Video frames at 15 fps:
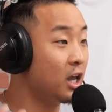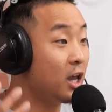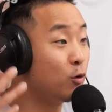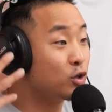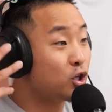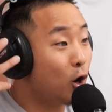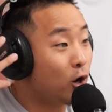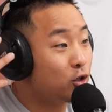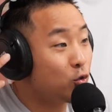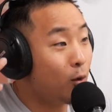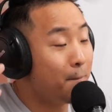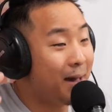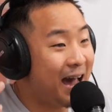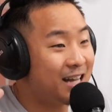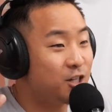it. It was hard to
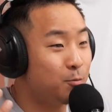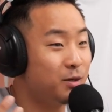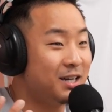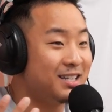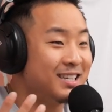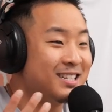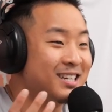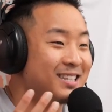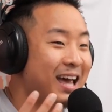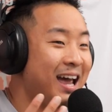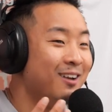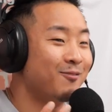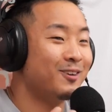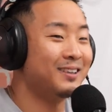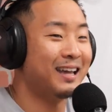imagine because it just
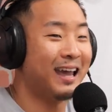hadn't really